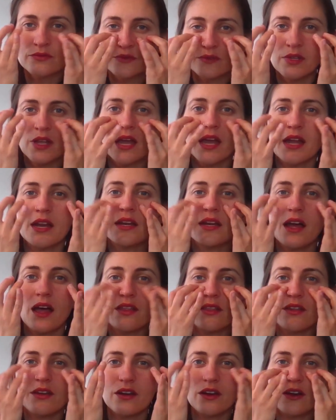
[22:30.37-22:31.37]
And
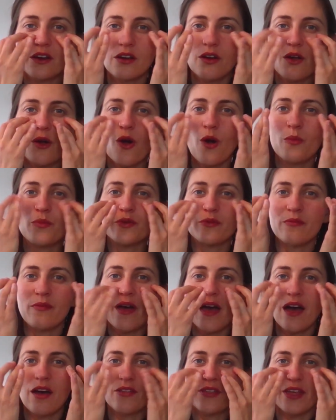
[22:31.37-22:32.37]
another open
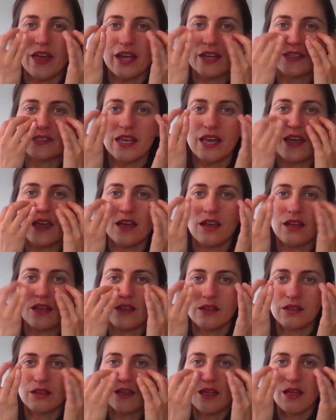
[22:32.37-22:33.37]
mouth exhale.